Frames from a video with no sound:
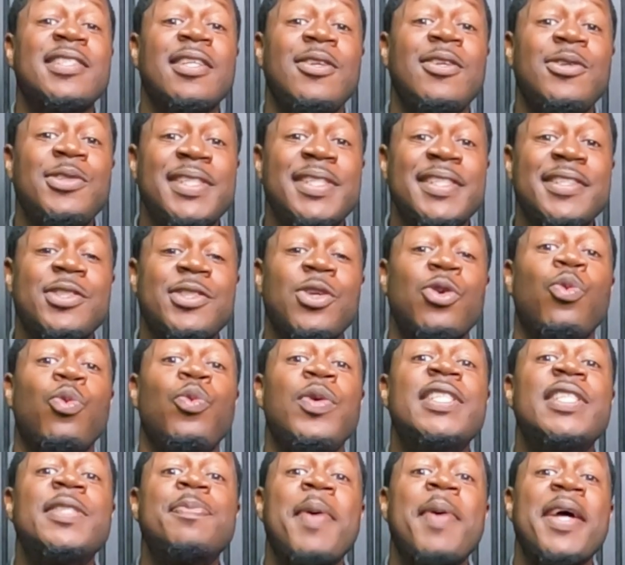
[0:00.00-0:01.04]
Solutions,
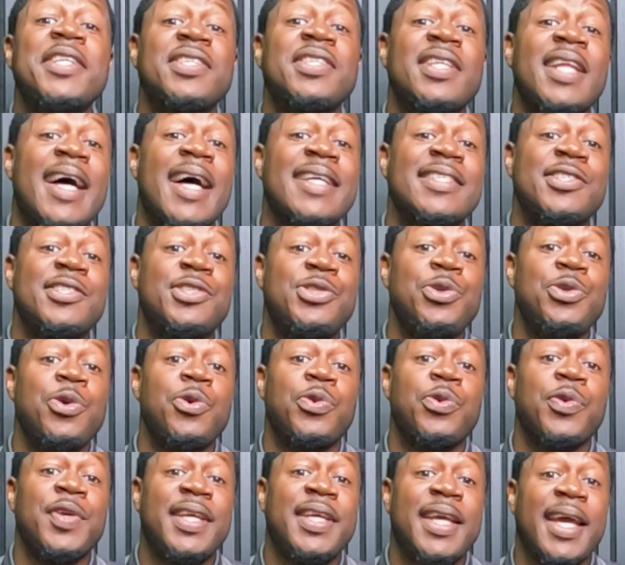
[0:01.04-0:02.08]
we specialize in
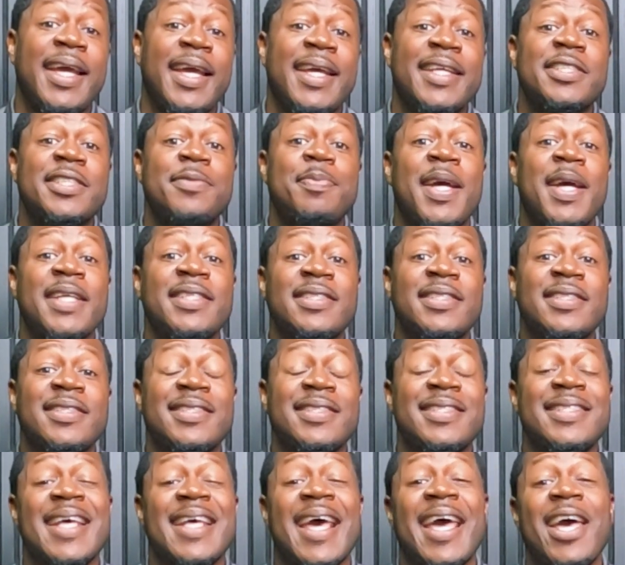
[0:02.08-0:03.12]
203k
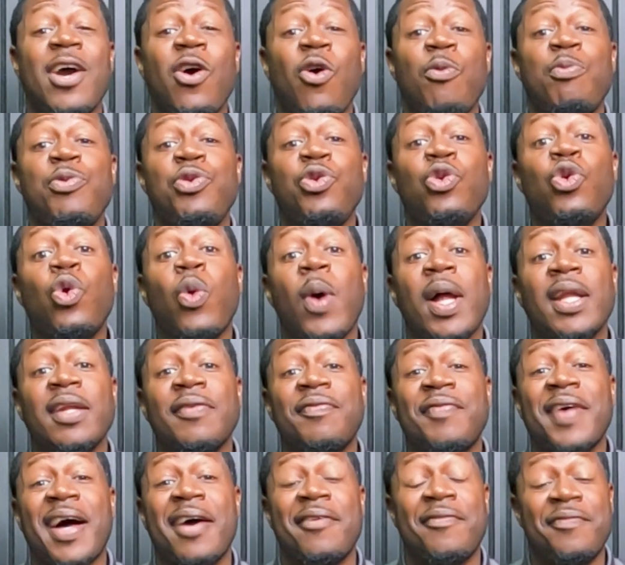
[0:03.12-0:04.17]
inspections that help you
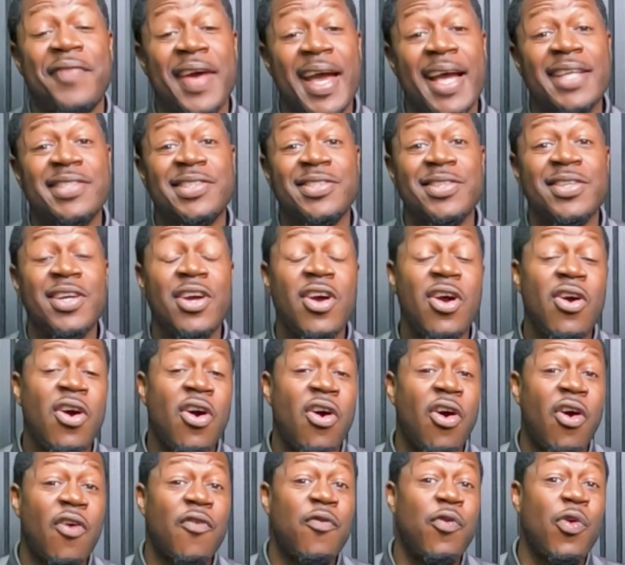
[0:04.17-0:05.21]
qualify faster,
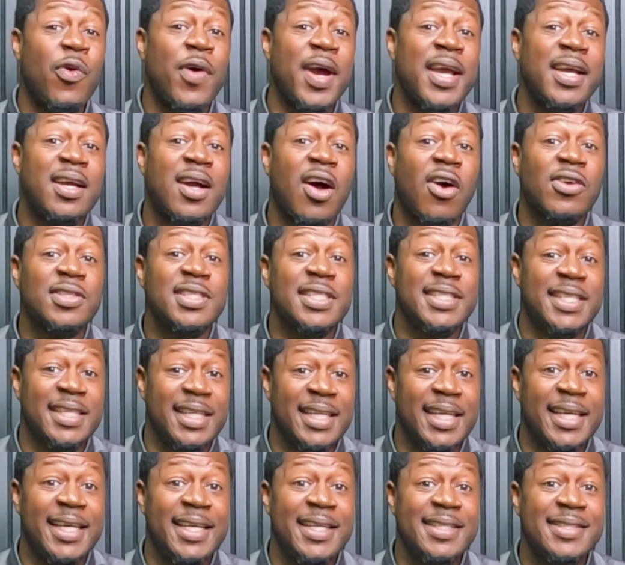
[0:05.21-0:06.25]
avoid costly
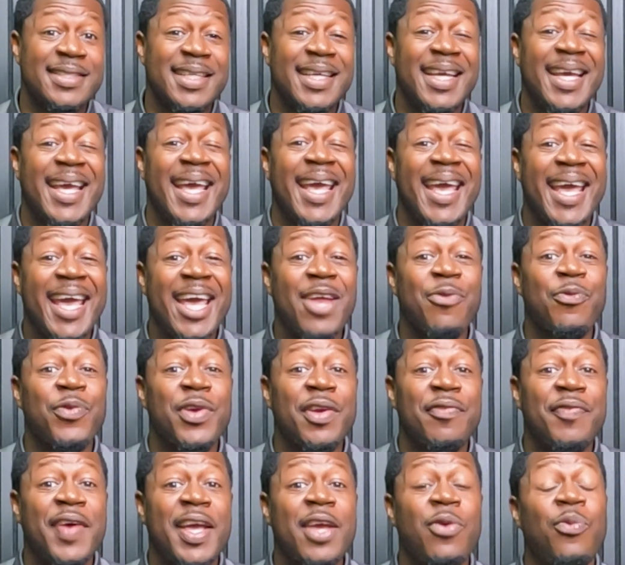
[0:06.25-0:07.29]
delays, and
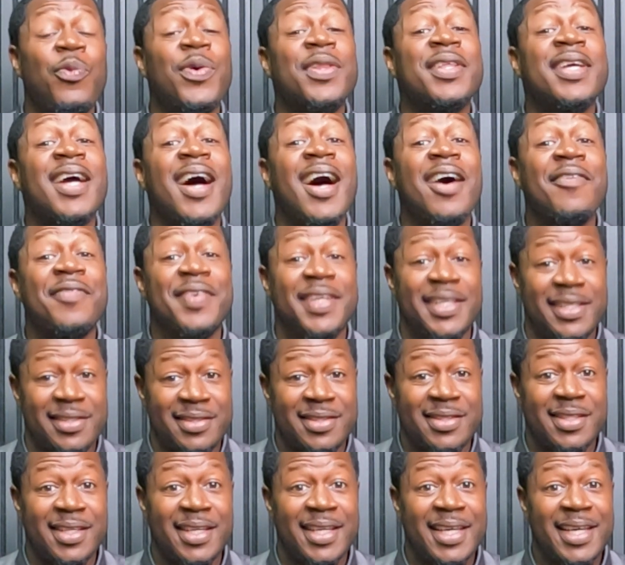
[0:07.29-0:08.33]
renovate with confidence.